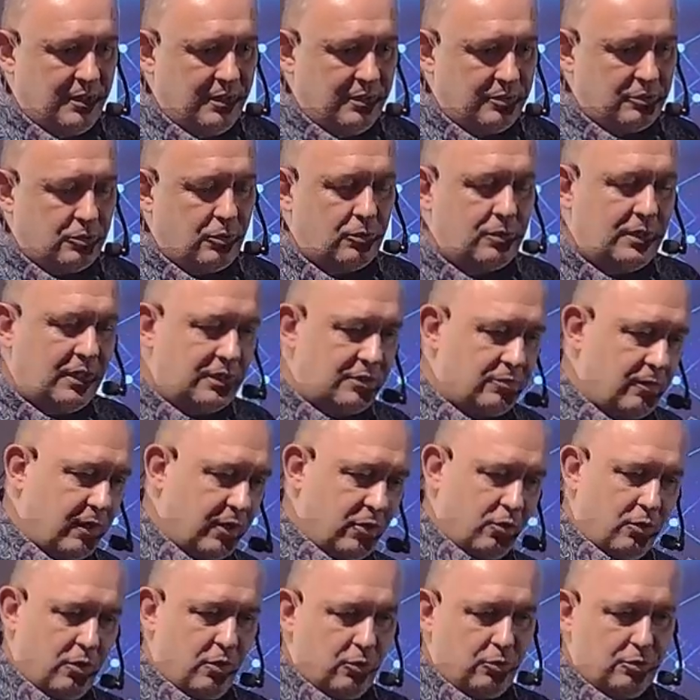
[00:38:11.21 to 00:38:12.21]
So that's why
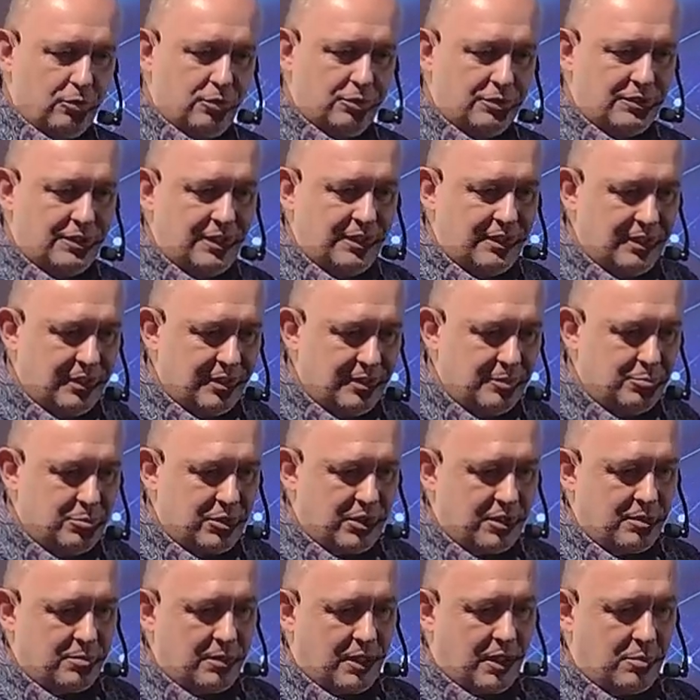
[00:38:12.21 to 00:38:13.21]
you go to city,
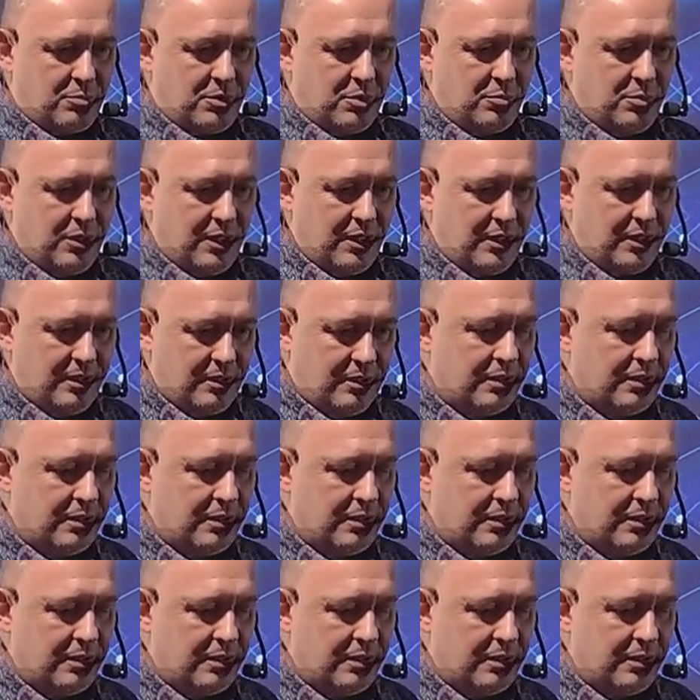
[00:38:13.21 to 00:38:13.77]
probably.